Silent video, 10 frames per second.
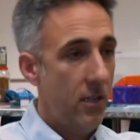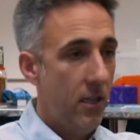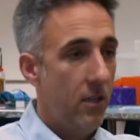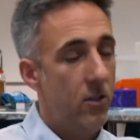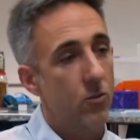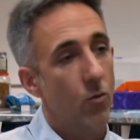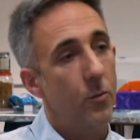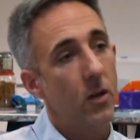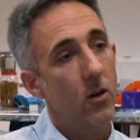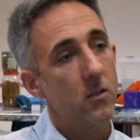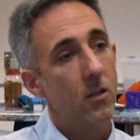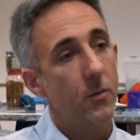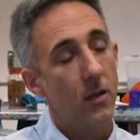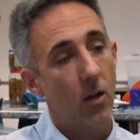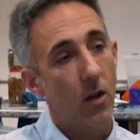in this room here, it's
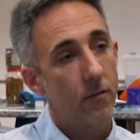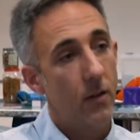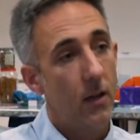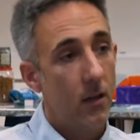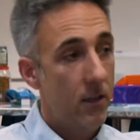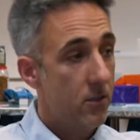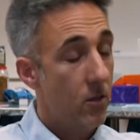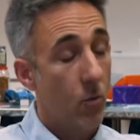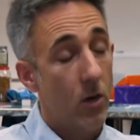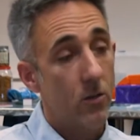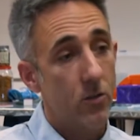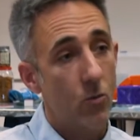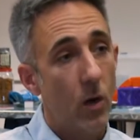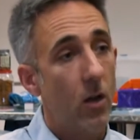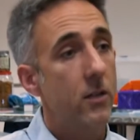something off somewhere else
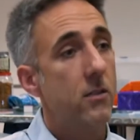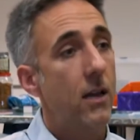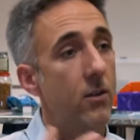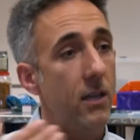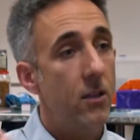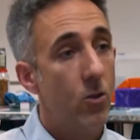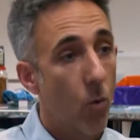as well. It's out in the